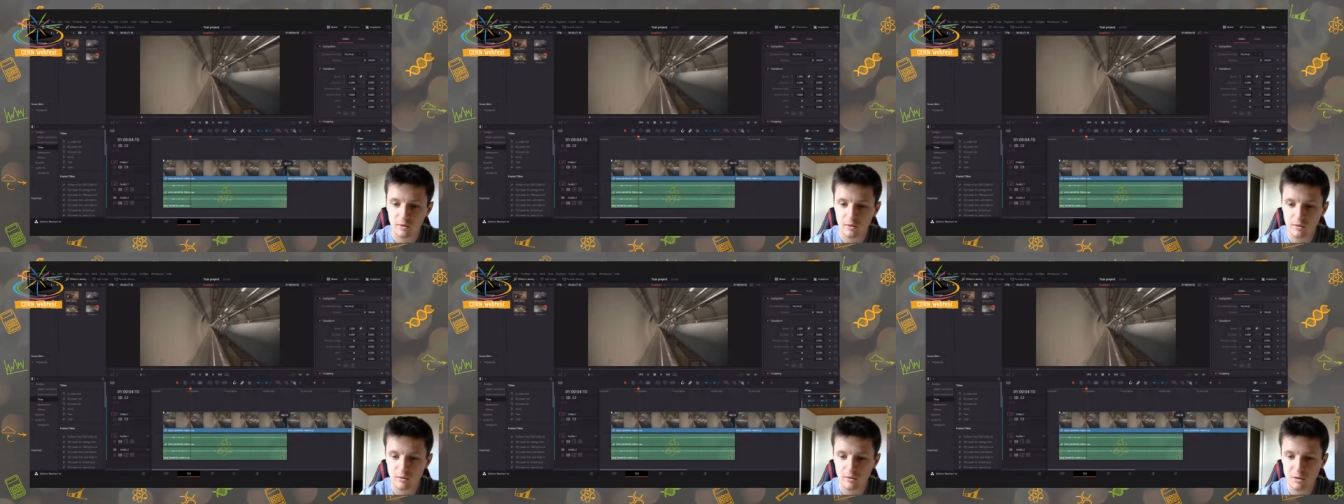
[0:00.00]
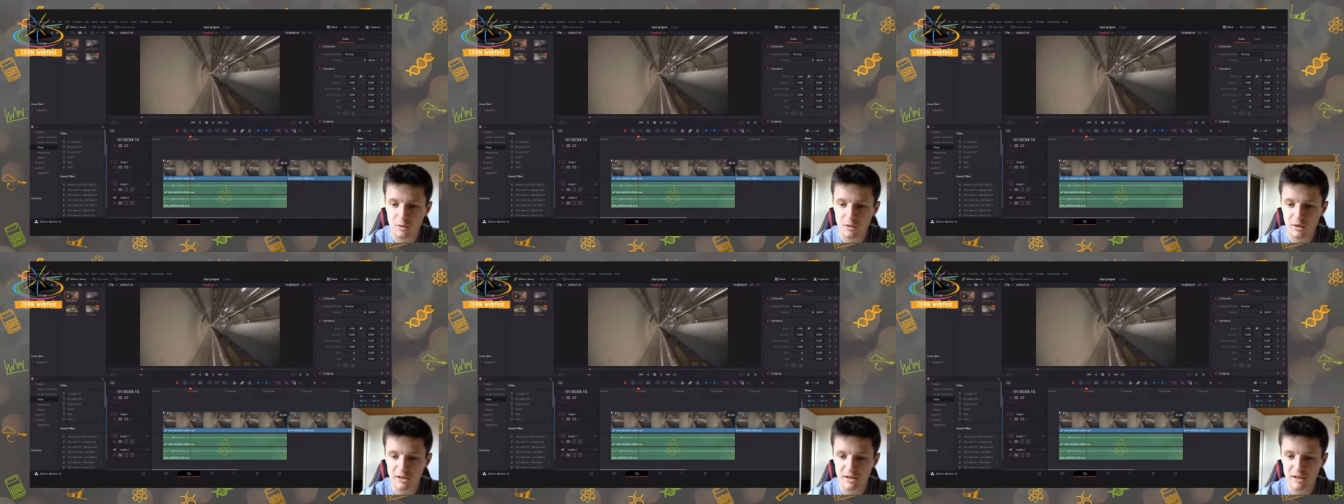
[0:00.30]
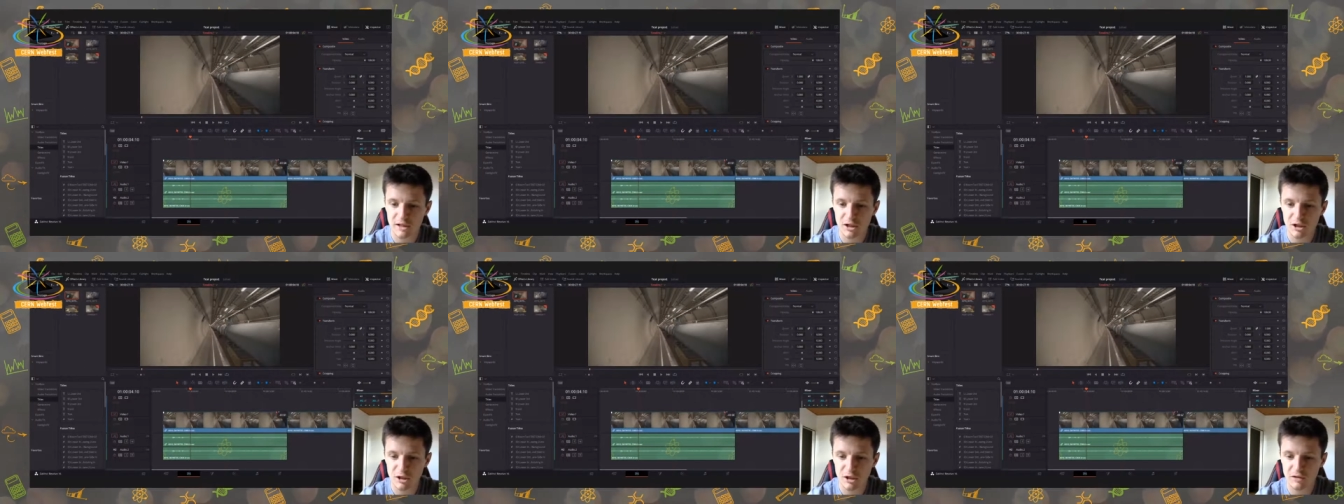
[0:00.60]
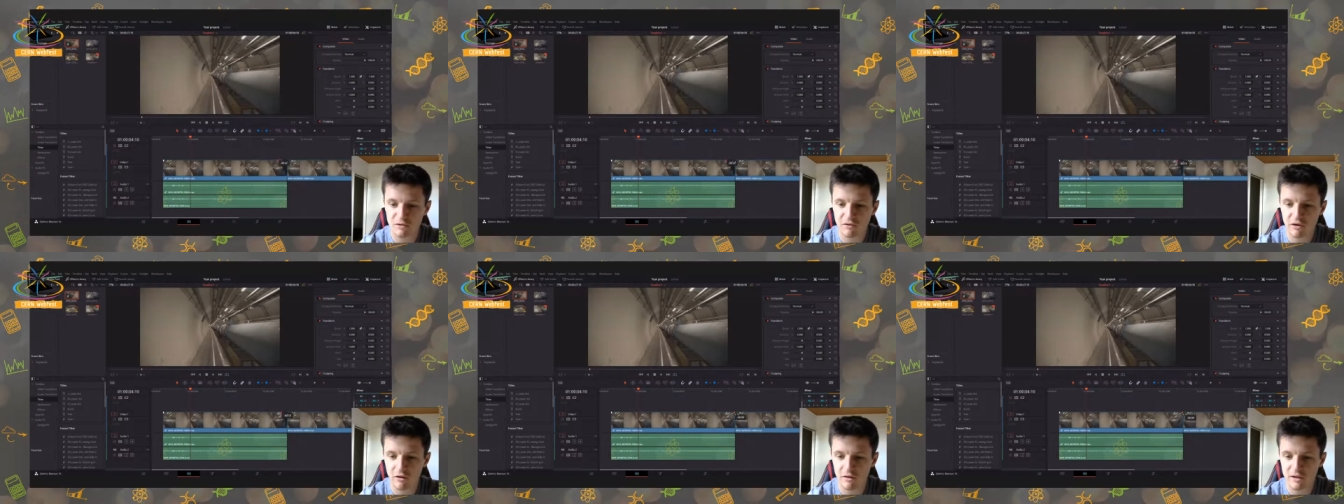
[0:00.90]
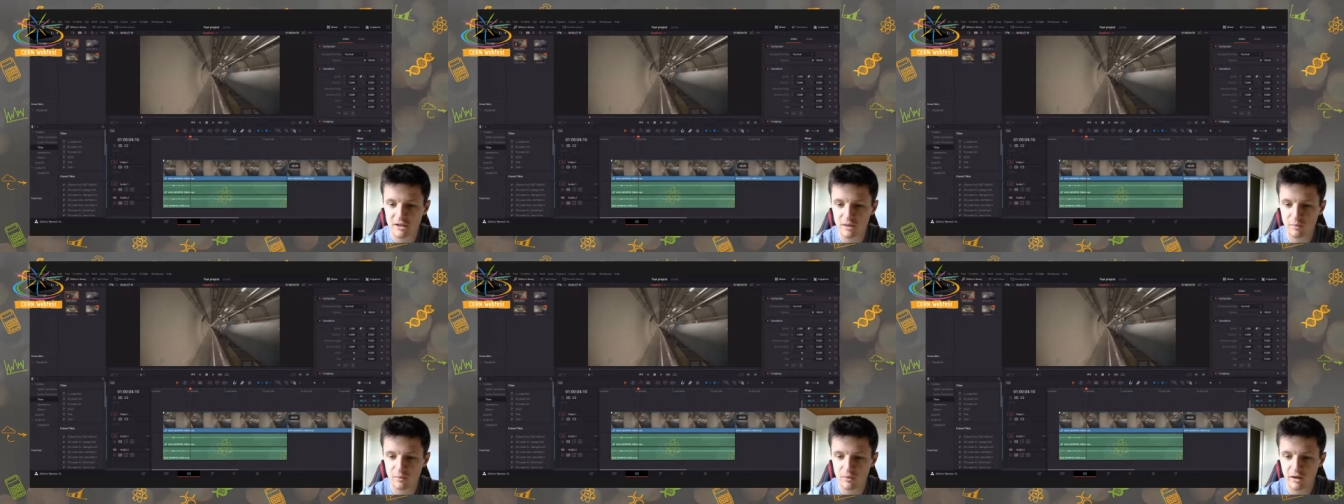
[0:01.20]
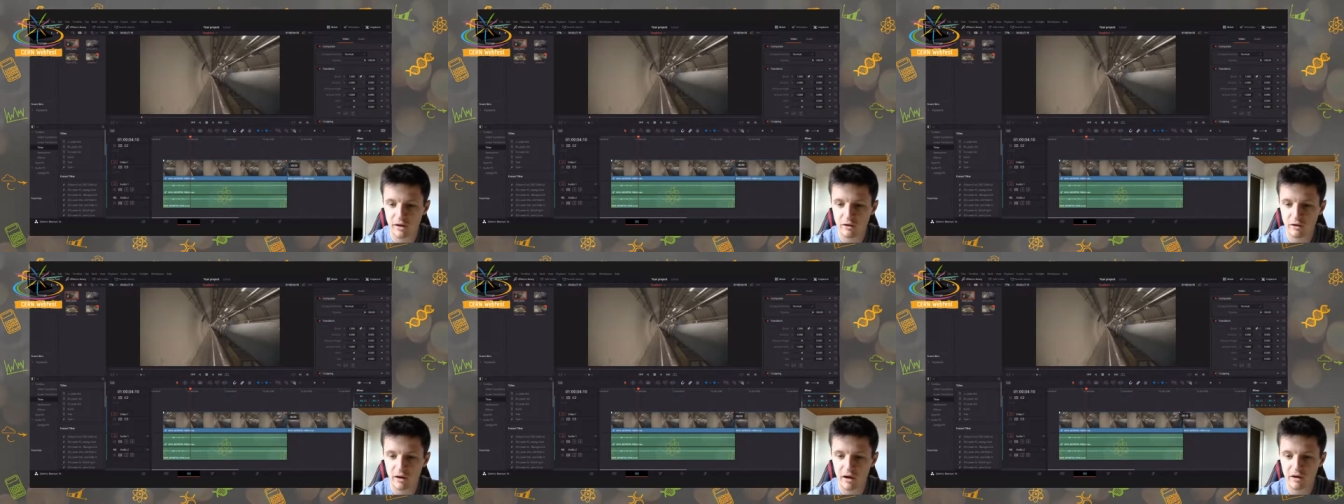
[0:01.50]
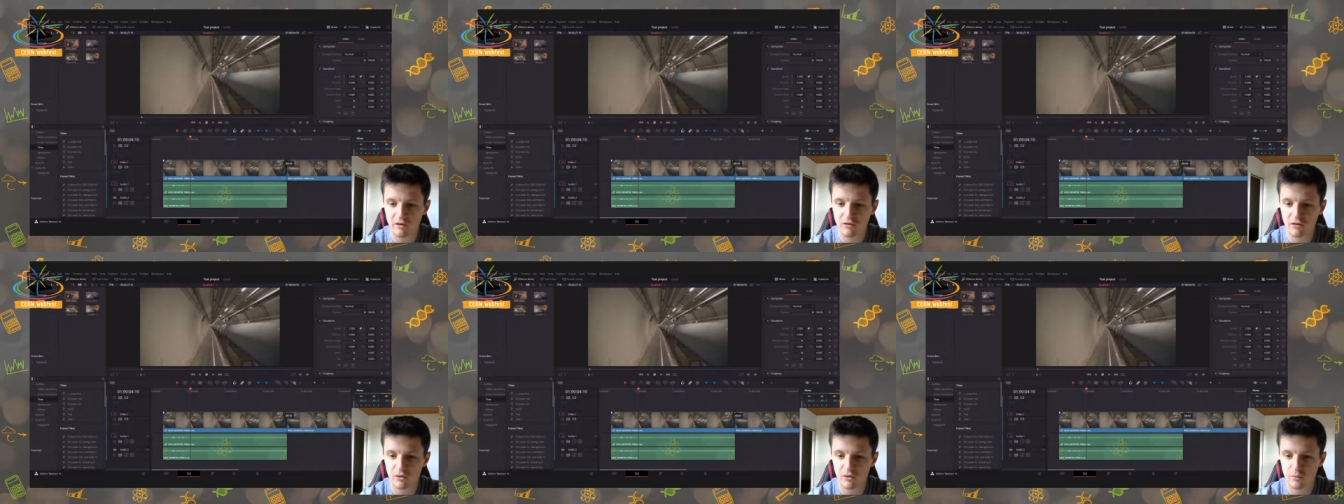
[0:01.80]
or transitions, very simply, you
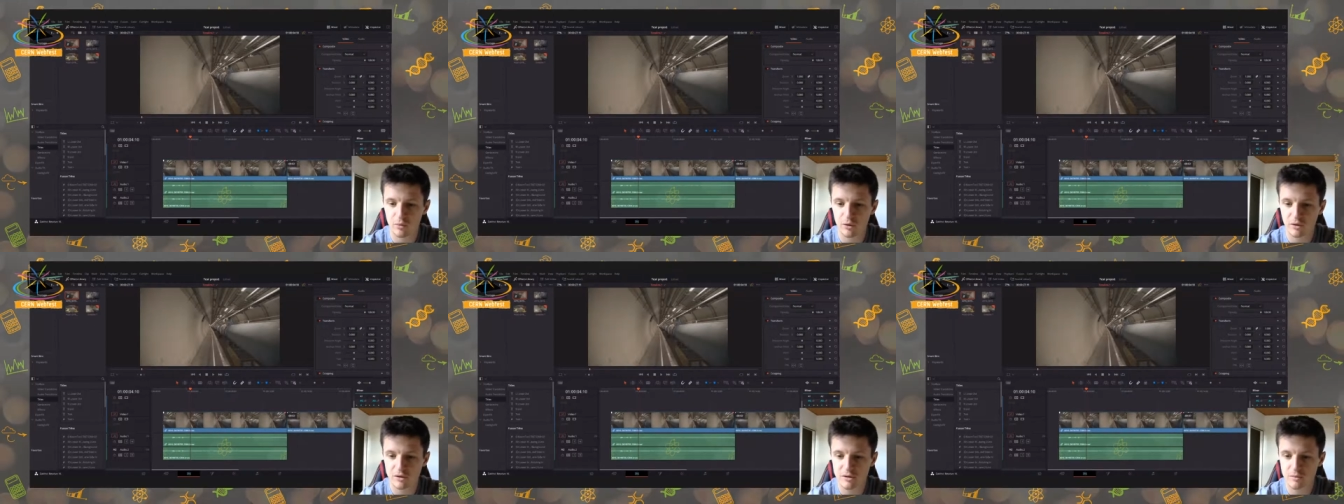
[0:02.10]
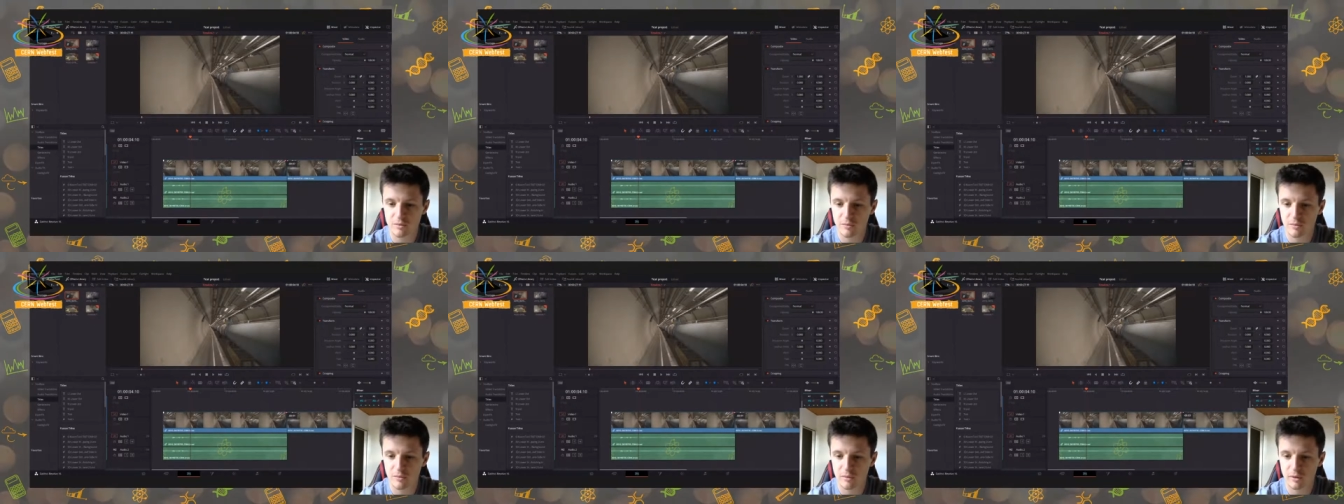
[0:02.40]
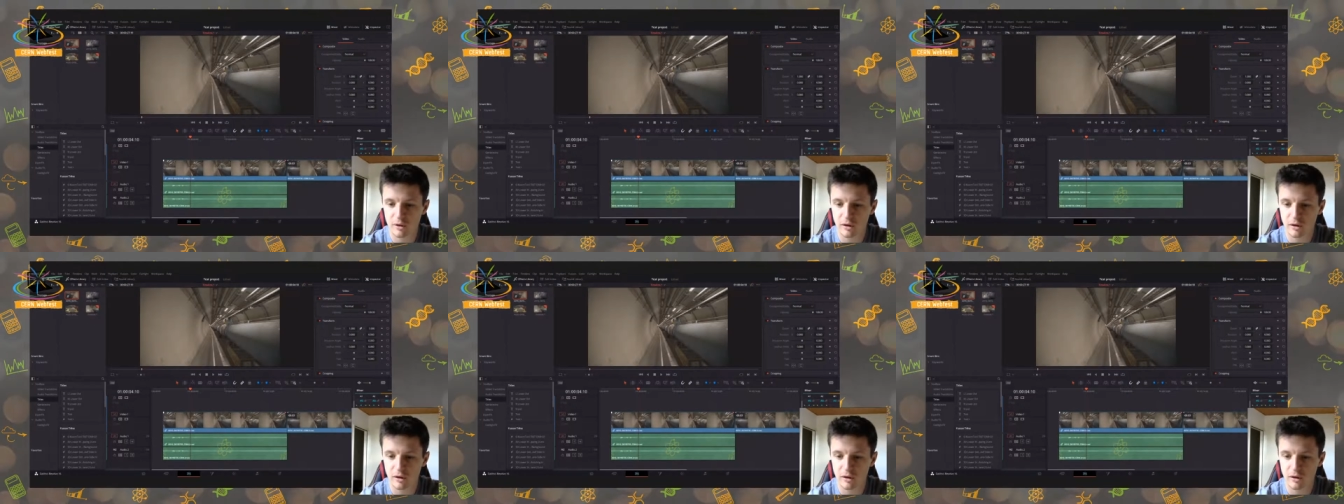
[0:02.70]
have the bottom,